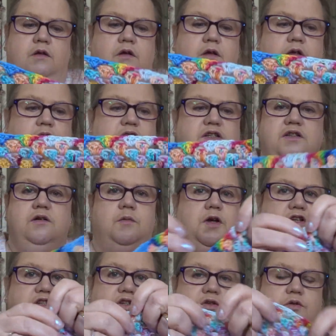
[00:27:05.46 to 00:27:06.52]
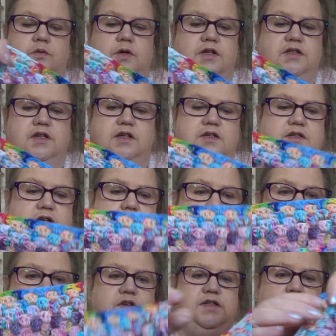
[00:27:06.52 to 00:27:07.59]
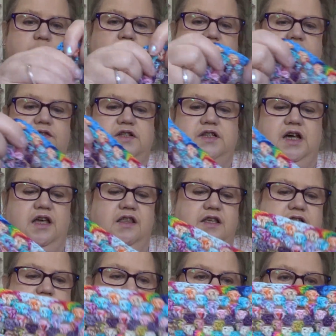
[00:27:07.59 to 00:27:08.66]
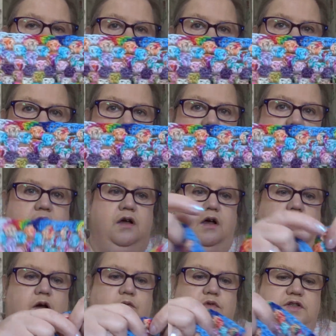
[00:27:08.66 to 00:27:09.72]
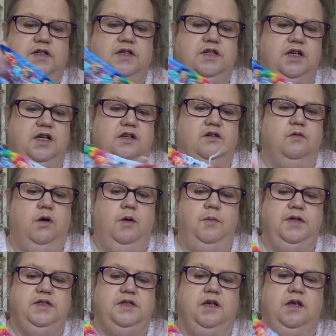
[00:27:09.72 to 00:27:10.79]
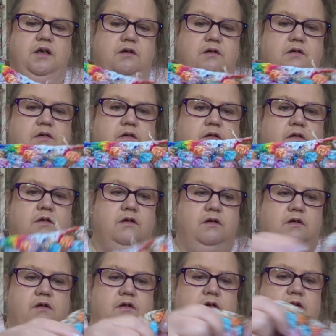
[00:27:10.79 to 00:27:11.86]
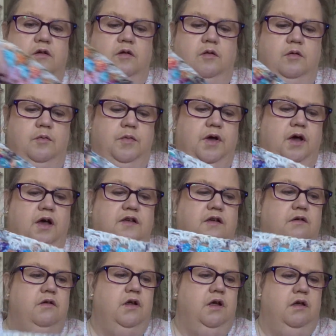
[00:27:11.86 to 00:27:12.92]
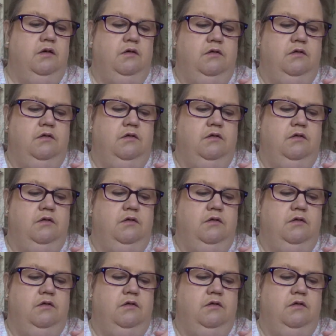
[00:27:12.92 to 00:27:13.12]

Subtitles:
which is not much at all, is it? So obviously whichever day this was, I was indeed quite busy, but I don't know.